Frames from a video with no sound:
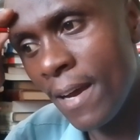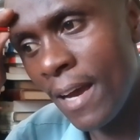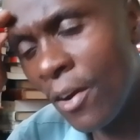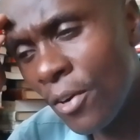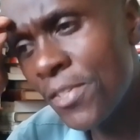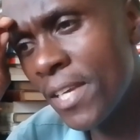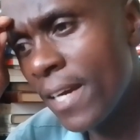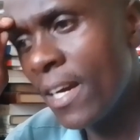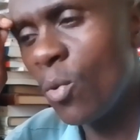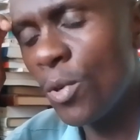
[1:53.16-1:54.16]
I always
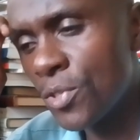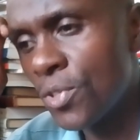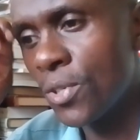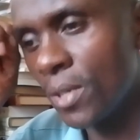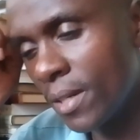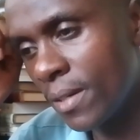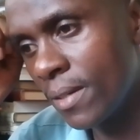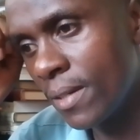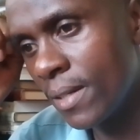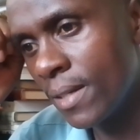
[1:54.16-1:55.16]
had a question
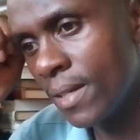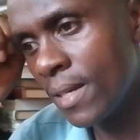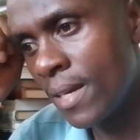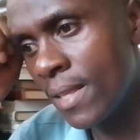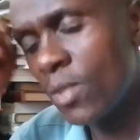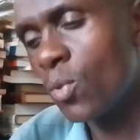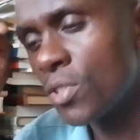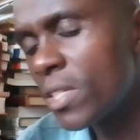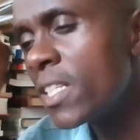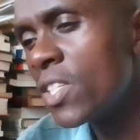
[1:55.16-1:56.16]
that
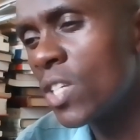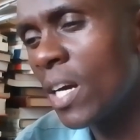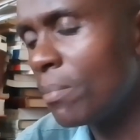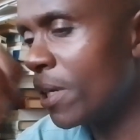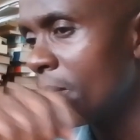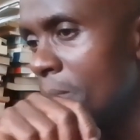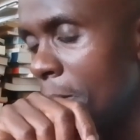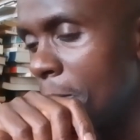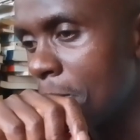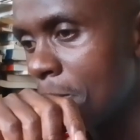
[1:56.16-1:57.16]
was really troubling
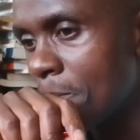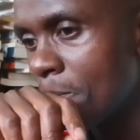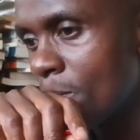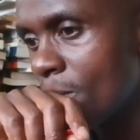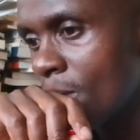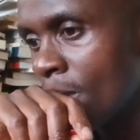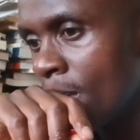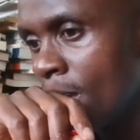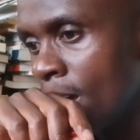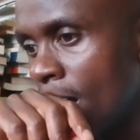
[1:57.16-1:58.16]
me,
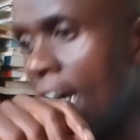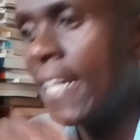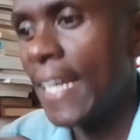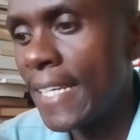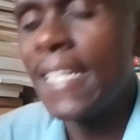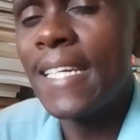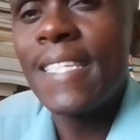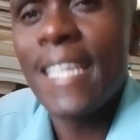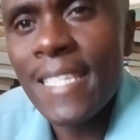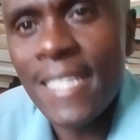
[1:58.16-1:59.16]
and it
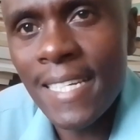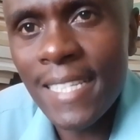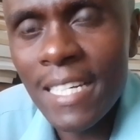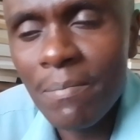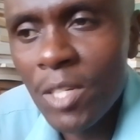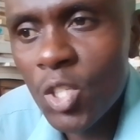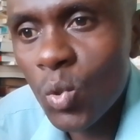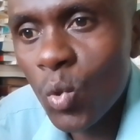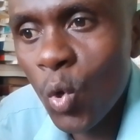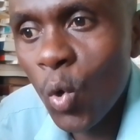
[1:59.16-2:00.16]
necessitated me
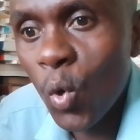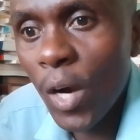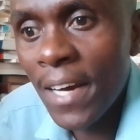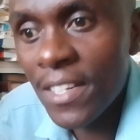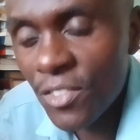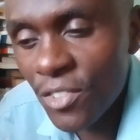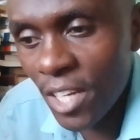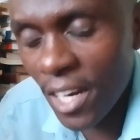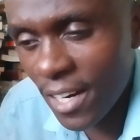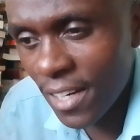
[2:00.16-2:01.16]
to go and
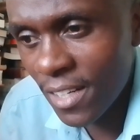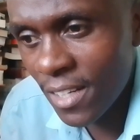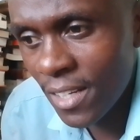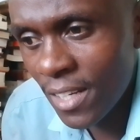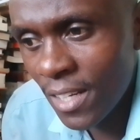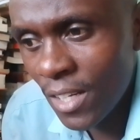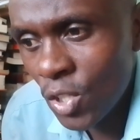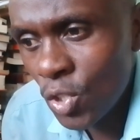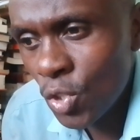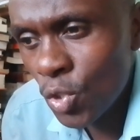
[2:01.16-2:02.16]
check,
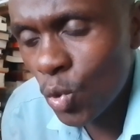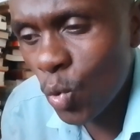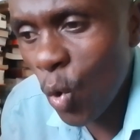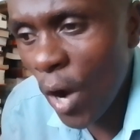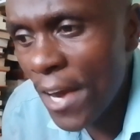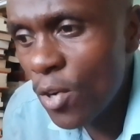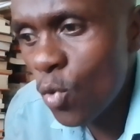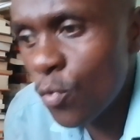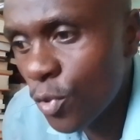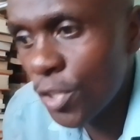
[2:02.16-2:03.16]
to go and
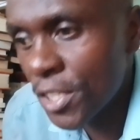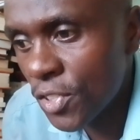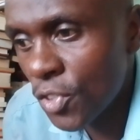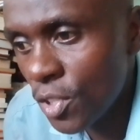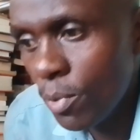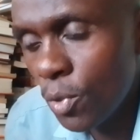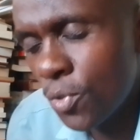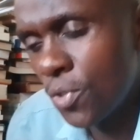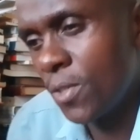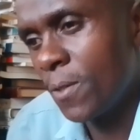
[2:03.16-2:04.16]
look for it in
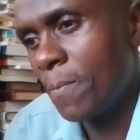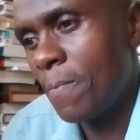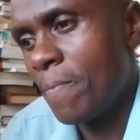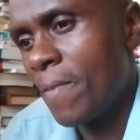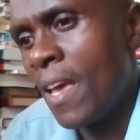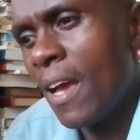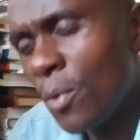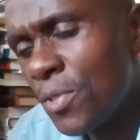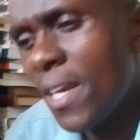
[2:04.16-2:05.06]
books. I was